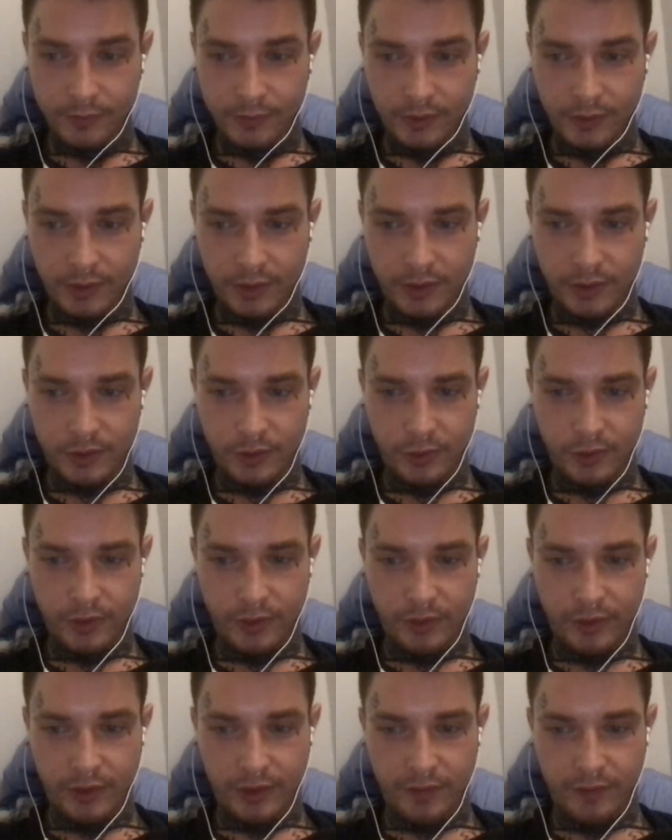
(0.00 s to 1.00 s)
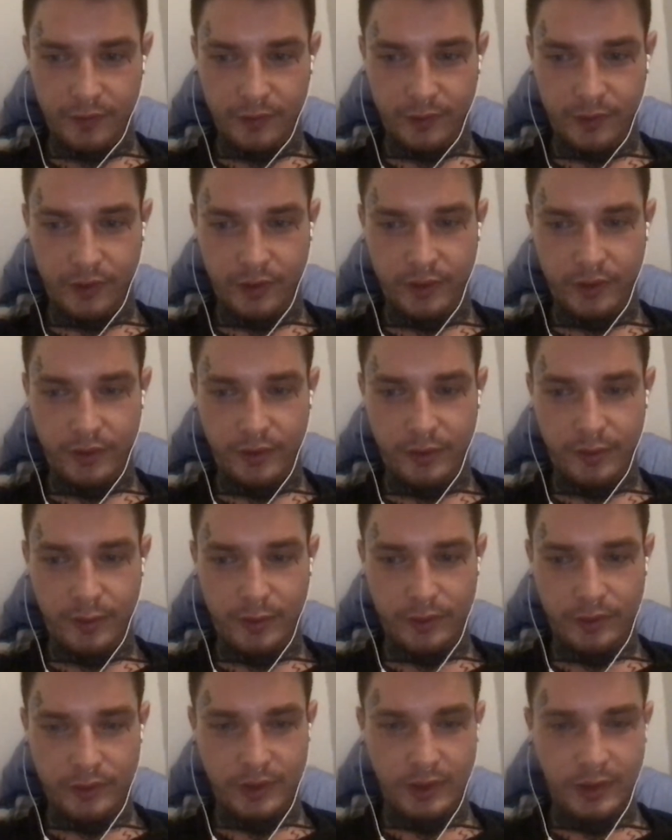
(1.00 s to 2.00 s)
They use what you love to hurt you the
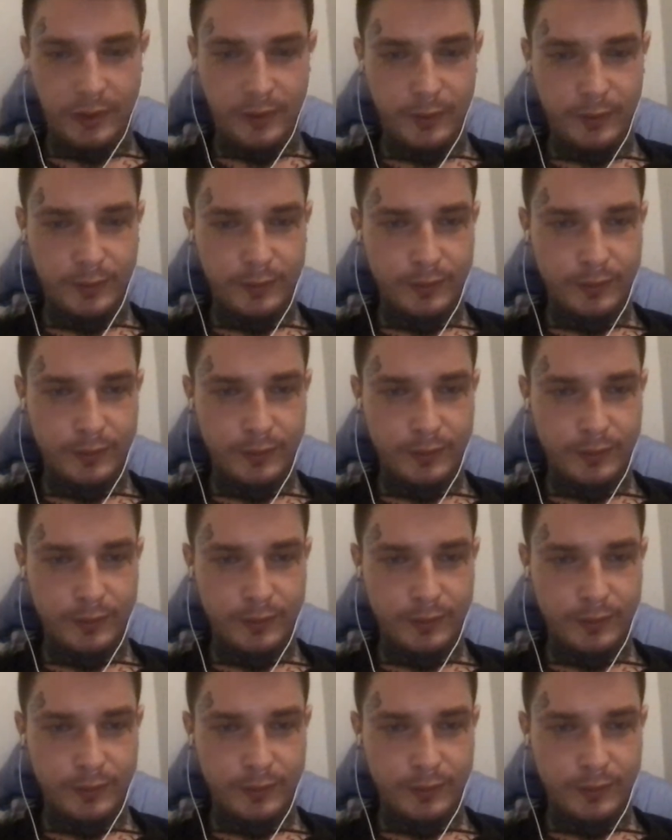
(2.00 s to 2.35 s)
most. Yep.